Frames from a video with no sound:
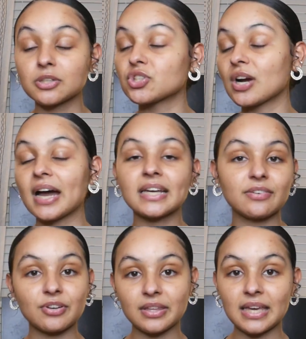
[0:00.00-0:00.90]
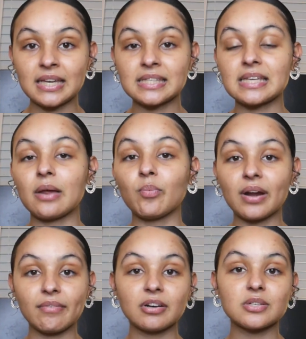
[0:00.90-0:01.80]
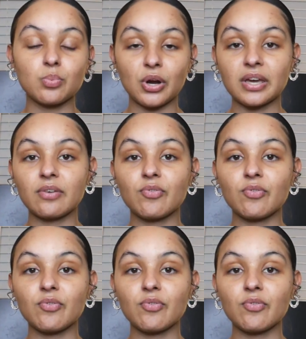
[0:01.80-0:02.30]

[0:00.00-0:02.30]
Try different things, and whatever is working